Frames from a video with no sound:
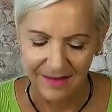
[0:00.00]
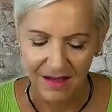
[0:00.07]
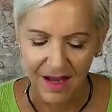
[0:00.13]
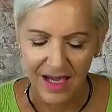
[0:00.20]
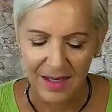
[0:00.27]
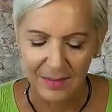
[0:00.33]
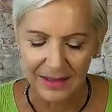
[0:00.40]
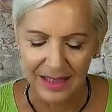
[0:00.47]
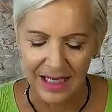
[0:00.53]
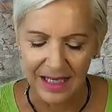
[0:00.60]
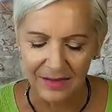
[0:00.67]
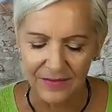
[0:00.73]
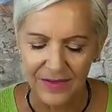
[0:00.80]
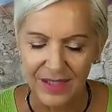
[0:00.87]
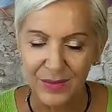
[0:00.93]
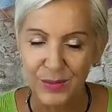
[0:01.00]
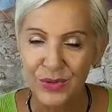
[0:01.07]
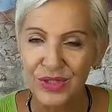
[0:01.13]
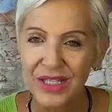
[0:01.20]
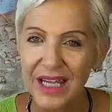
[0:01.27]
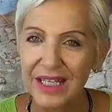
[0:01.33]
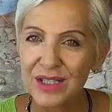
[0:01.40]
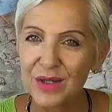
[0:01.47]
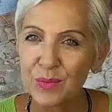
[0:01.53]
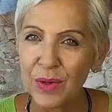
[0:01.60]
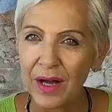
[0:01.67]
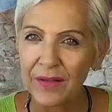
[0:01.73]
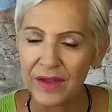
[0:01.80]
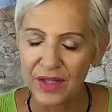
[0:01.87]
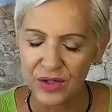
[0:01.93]
I am loved and protected
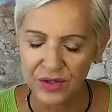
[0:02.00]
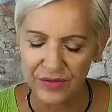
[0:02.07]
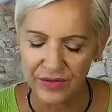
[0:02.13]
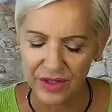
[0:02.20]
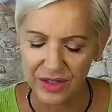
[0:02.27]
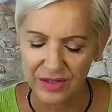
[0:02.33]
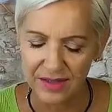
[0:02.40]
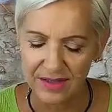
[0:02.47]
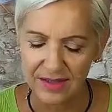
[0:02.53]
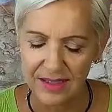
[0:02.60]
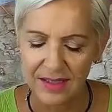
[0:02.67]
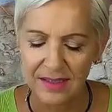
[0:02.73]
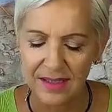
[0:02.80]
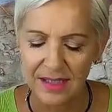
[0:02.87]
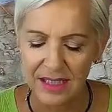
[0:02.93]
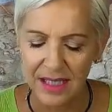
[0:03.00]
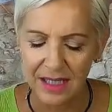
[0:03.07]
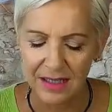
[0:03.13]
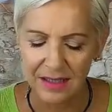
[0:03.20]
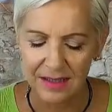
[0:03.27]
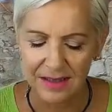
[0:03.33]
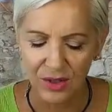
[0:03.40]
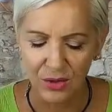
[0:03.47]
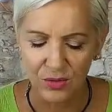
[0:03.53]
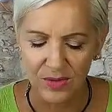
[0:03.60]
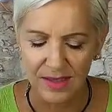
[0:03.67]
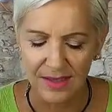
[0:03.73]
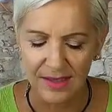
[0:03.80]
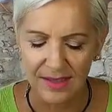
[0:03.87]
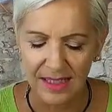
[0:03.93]
by the universe, as the darkness
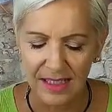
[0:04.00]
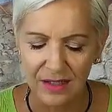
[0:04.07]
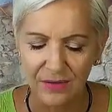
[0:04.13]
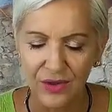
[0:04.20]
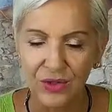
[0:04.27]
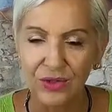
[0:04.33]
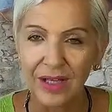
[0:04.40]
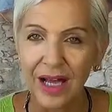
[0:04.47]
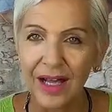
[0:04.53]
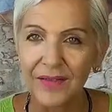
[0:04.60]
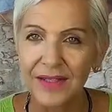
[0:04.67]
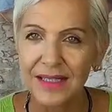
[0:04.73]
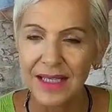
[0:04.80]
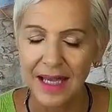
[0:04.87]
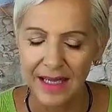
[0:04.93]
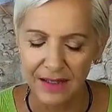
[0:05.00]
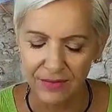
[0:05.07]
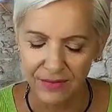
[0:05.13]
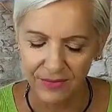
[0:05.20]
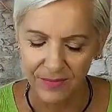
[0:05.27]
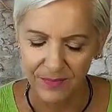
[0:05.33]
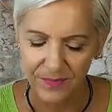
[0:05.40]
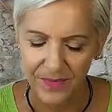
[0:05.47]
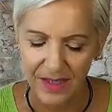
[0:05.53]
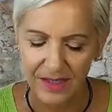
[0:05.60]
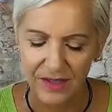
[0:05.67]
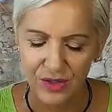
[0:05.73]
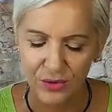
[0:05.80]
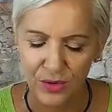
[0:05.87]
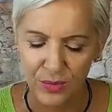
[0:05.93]
holds the seed of new life safe
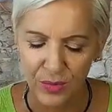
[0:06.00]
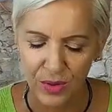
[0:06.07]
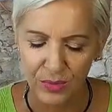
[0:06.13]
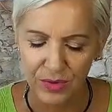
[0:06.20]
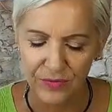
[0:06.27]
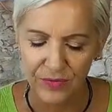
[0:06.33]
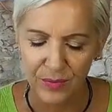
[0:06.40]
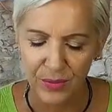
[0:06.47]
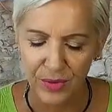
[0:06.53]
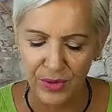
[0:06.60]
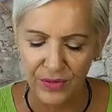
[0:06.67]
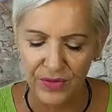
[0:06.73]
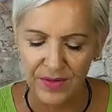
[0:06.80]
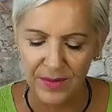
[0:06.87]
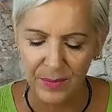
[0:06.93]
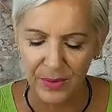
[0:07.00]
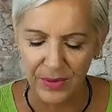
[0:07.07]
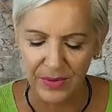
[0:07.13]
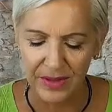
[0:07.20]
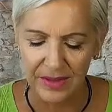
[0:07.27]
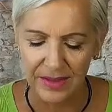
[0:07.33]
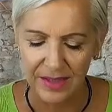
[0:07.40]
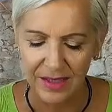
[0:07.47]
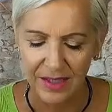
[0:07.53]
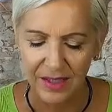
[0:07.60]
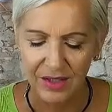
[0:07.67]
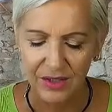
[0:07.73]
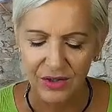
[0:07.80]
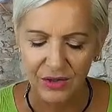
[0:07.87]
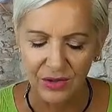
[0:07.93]
until the moment for birth is upon it.
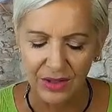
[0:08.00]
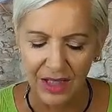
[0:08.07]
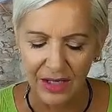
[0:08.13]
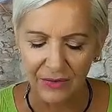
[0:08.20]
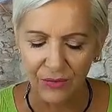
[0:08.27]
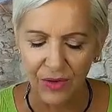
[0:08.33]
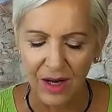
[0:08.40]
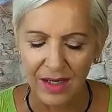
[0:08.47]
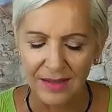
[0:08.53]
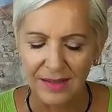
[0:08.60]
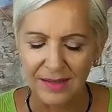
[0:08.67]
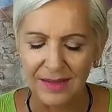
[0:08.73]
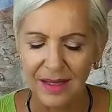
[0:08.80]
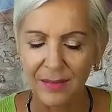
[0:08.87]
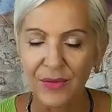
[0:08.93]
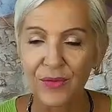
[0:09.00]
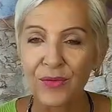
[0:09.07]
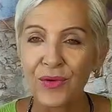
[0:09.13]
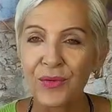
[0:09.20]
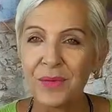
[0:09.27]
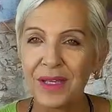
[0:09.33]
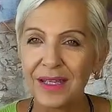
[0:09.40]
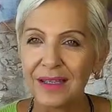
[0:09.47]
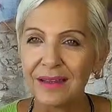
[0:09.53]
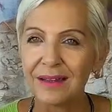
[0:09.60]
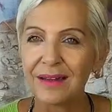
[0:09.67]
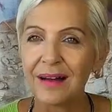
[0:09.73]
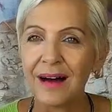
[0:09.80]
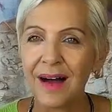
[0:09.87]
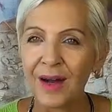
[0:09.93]
New life rises up through me.
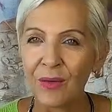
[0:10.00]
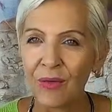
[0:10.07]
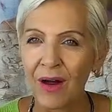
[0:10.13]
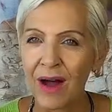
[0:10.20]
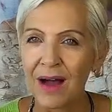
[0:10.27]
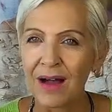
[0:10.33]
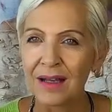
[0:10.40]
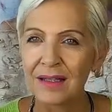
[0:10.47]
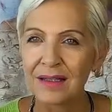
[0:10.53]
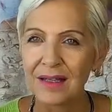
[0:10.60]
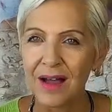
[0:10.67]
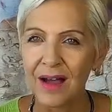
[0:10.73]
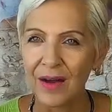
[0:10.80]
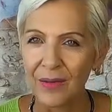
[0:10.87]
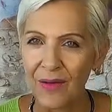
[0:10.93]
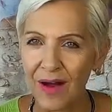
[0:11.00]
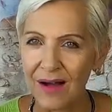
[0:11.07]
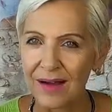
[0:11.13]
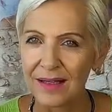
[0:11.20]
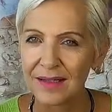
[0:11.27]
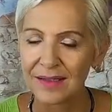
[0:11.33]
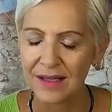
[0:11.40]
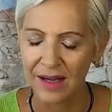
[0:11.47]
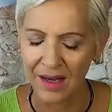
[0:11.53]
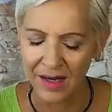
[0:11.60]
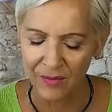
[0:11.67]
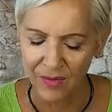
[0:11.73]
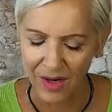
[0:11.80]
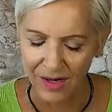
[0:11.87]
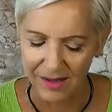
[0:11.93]
I rise, I rise,
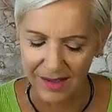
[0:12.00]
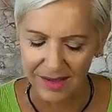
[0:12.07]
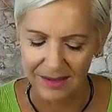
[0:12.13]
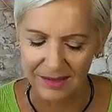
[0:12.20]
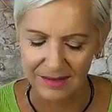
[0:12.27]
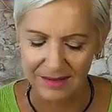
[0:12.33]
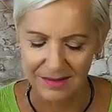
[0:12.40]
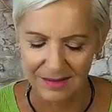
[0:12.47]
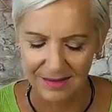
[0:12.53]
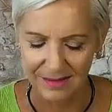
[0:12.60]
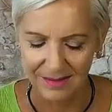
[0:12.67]
I rise.